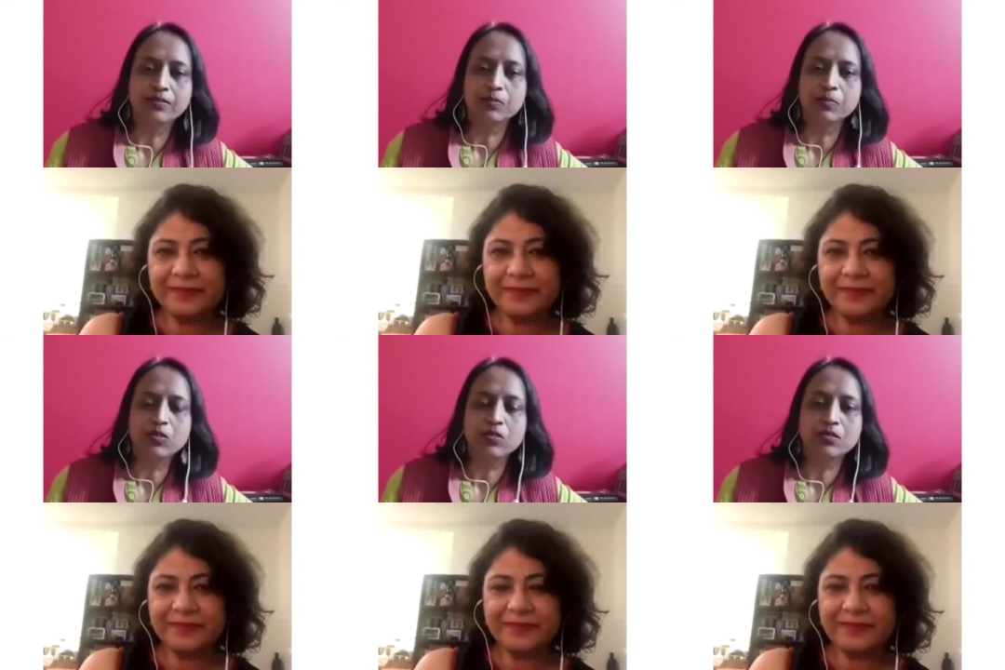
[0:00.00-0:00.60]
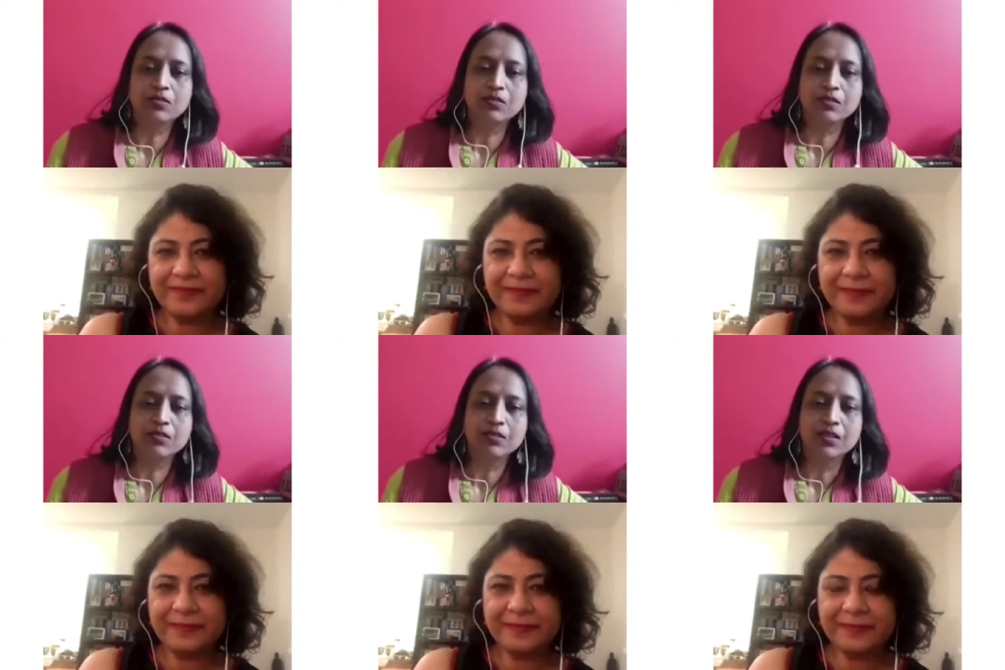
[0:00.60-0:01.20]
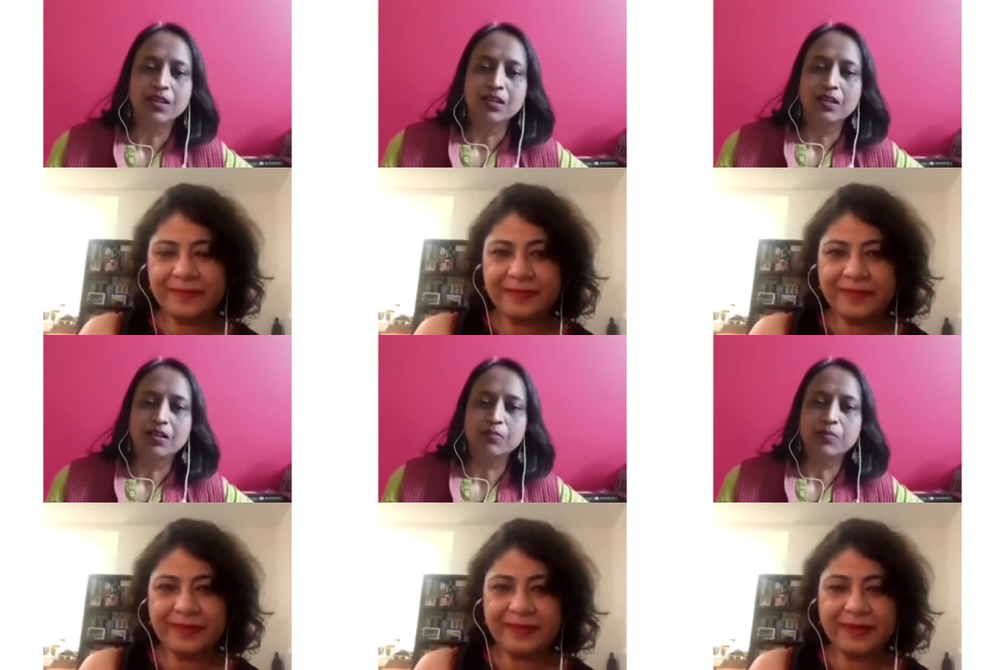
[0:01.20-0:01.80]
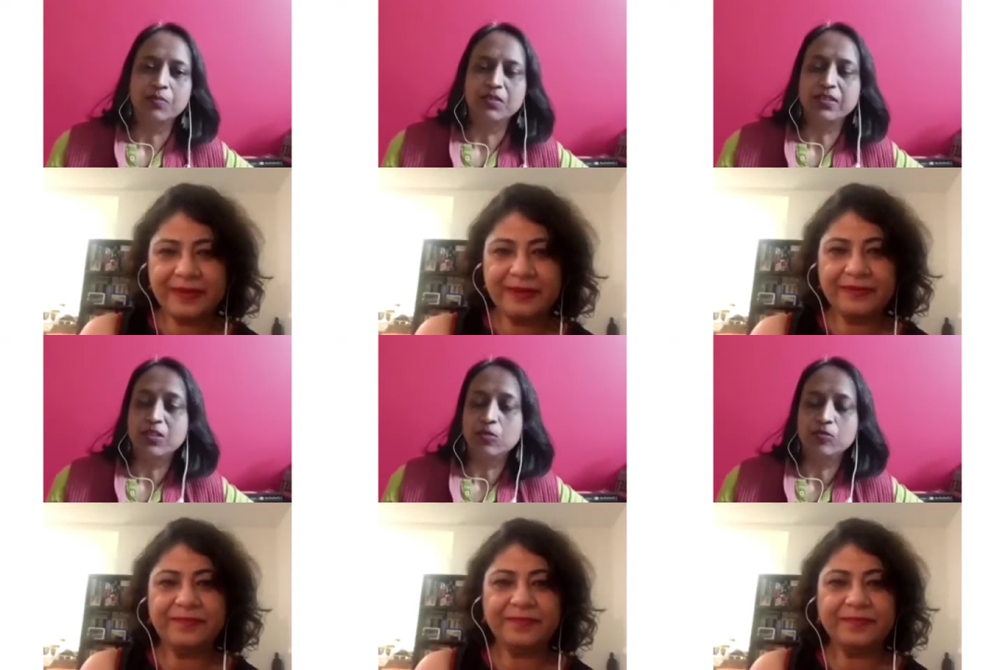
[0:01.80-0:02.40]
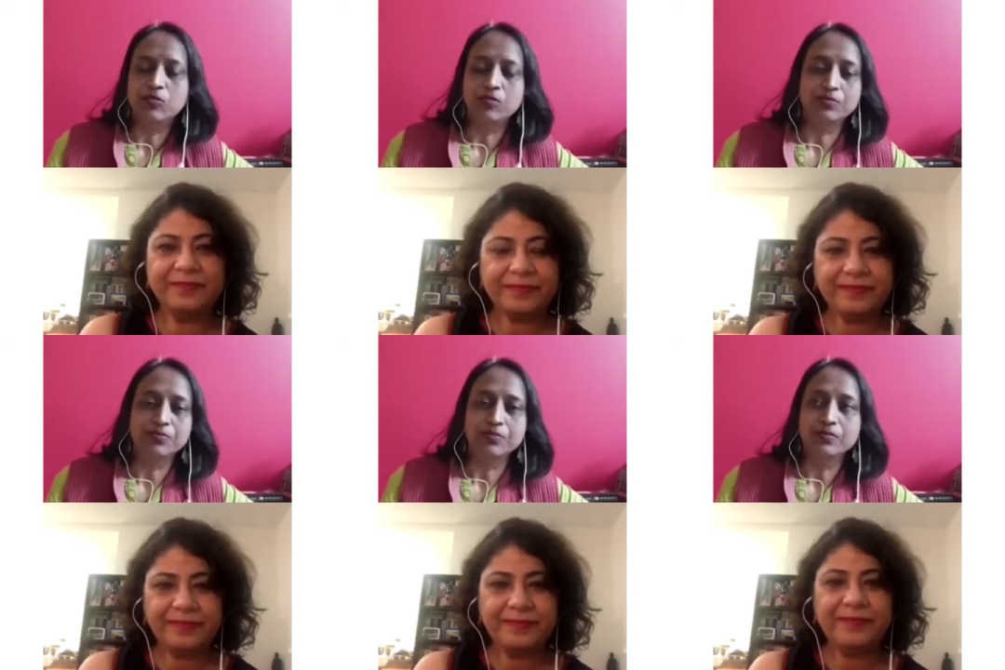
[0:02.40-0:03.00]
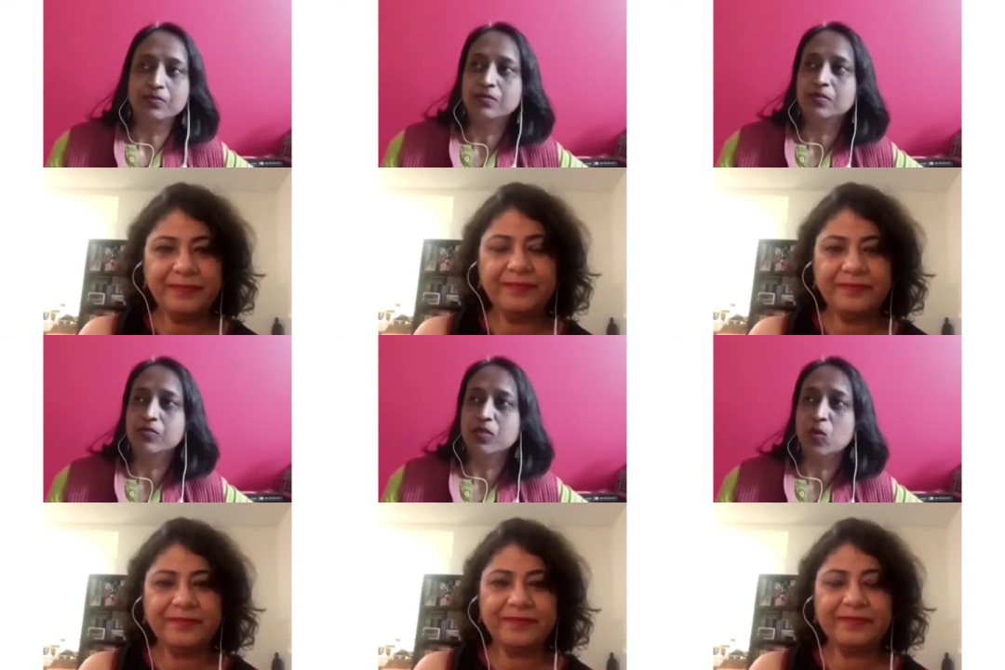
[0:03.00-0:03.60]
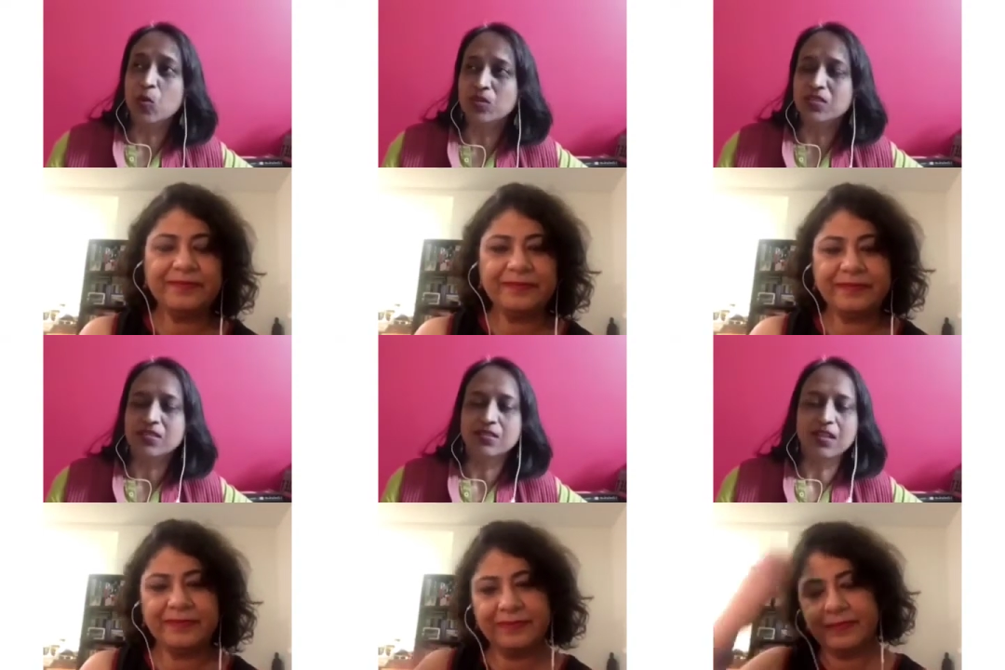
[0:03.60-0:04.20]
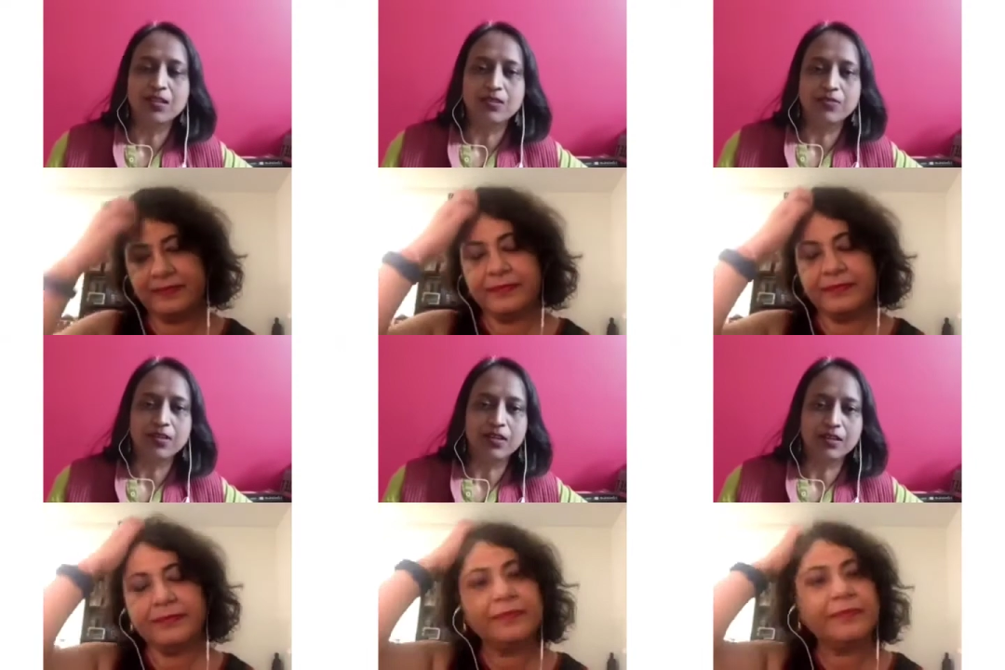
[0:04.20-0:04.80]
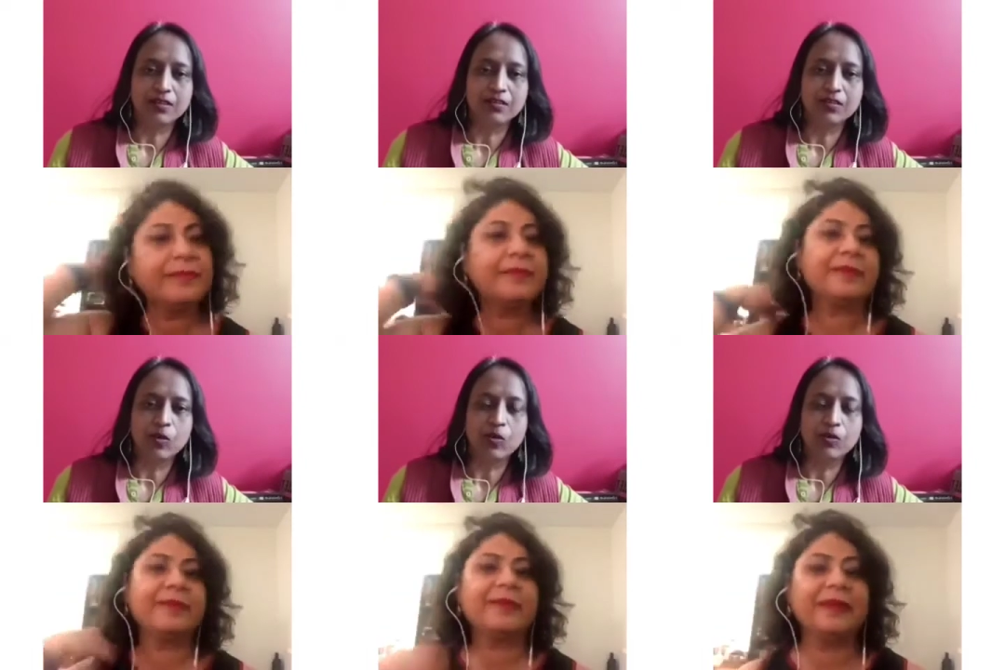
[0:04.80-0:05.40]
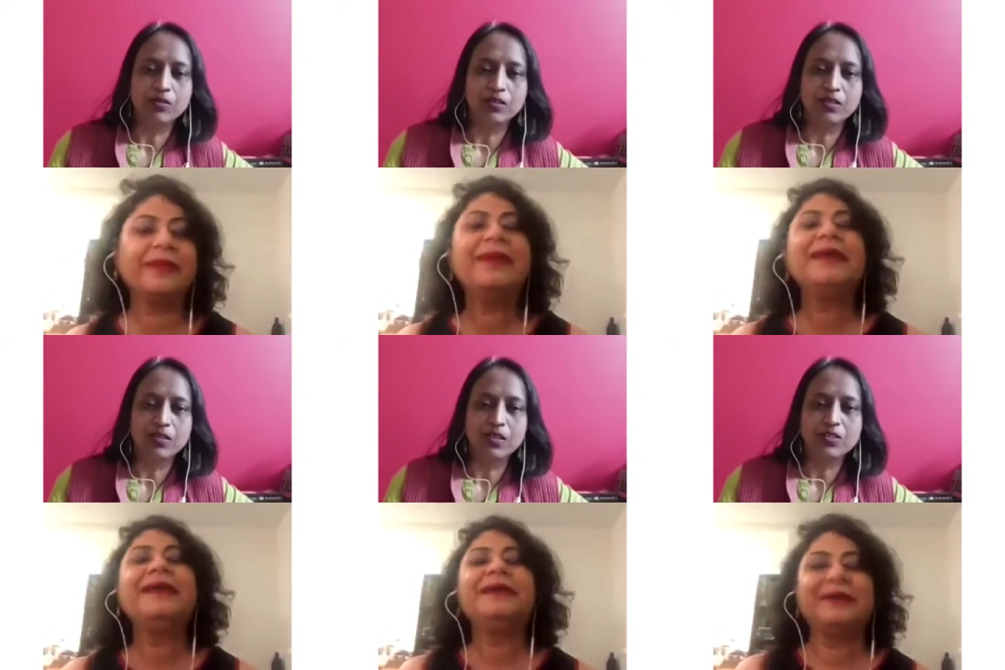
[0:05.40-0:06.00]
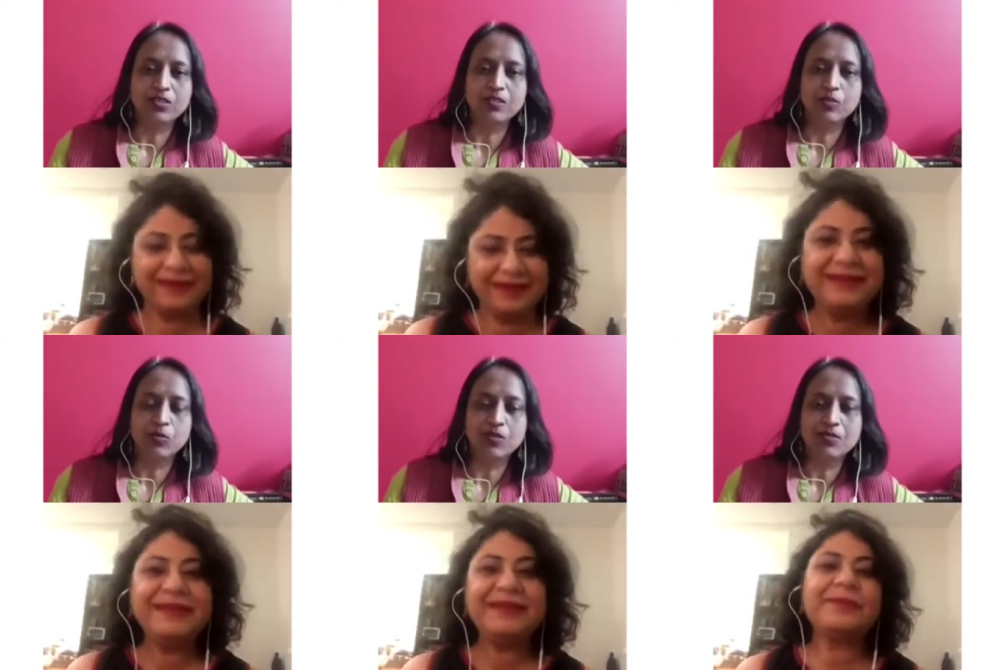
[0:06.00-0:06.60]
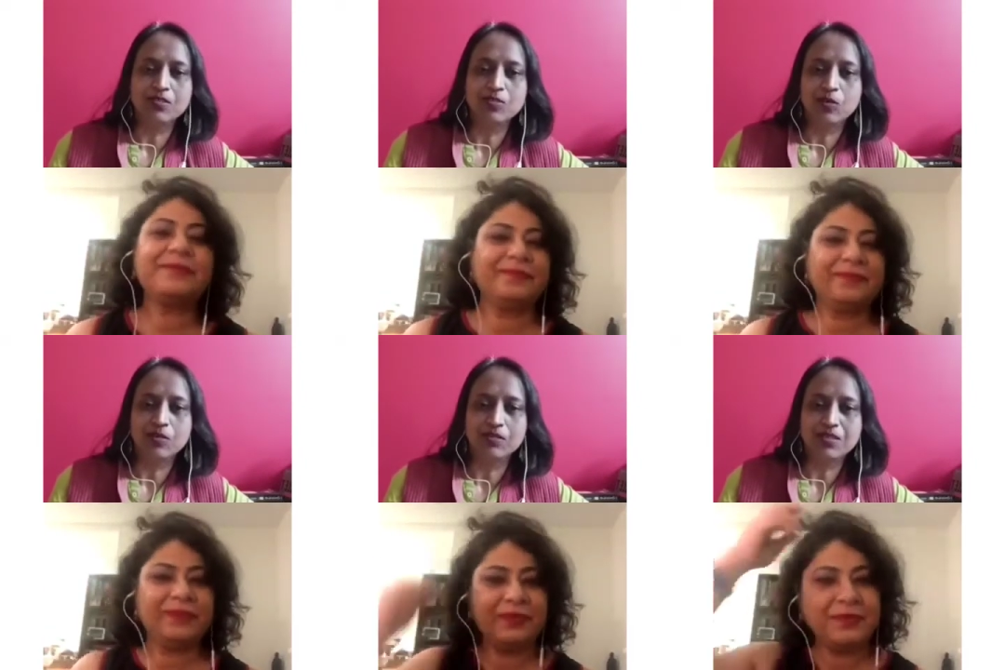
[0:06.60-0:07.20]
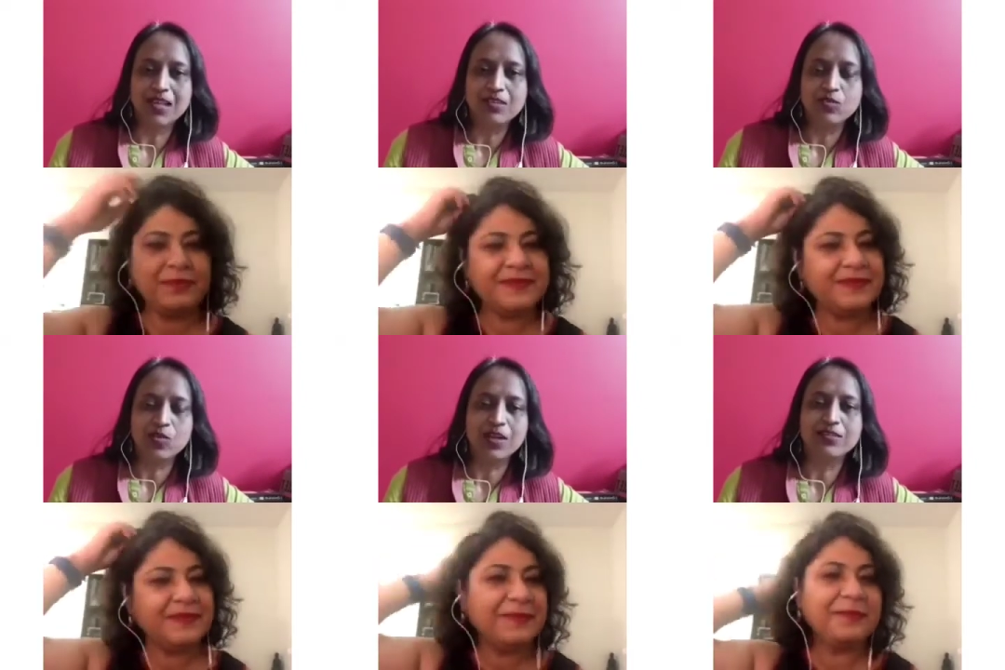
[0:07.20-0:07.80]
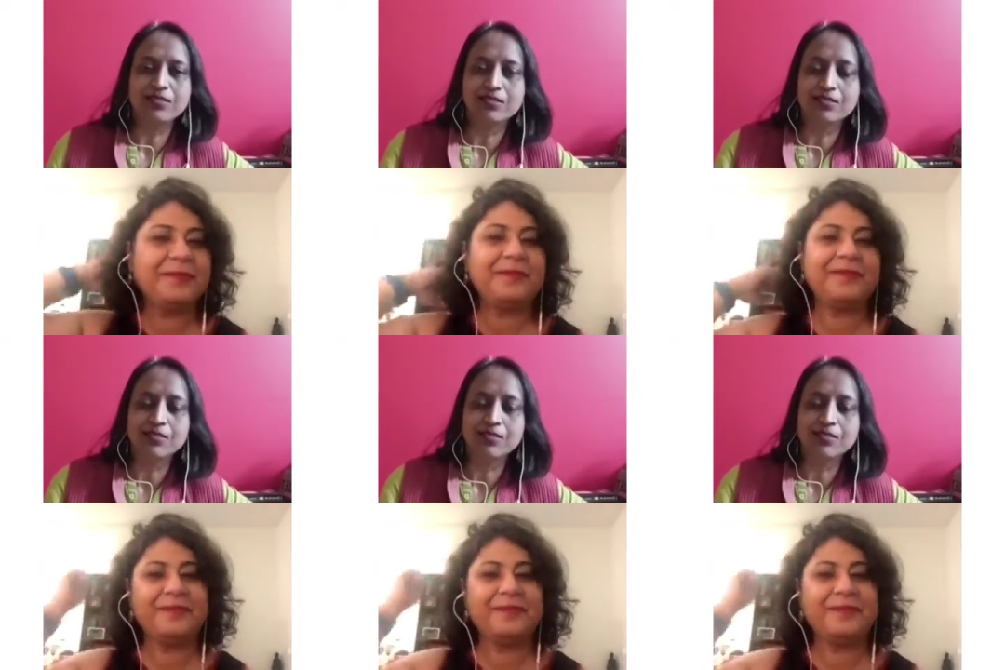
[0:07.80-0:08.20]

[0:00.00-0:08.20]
Speaker 1: Because uh, people tend to, oh, it's a scientific article, or it's the onus is on the science writer.